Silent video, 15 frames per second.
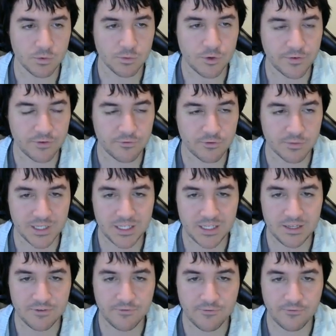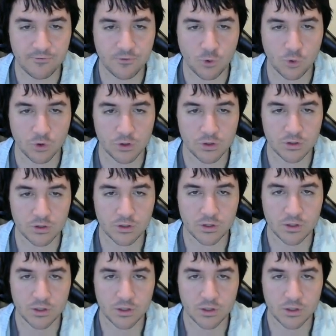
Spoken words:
we're moving from E4